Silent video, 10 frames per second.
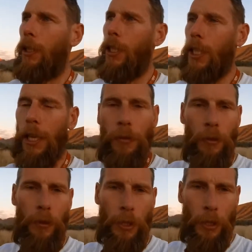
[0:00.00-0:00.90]
There's 11
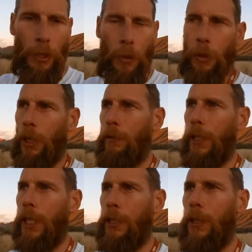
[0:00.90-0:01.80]
of us because there's also
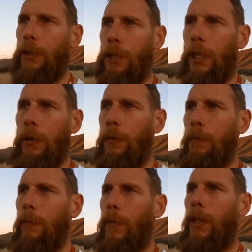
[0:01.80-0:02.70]
Vicky too. So
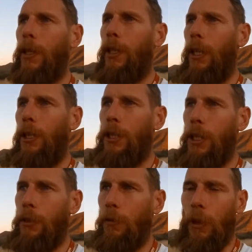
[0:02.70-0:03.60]
uh, and
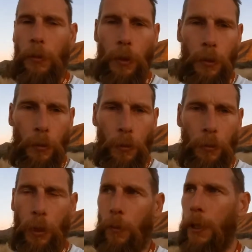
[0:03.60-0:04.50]
she's filming, doing all the
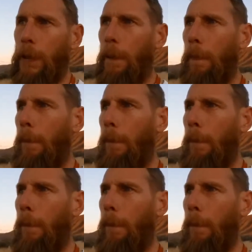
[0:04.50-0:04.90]
filming.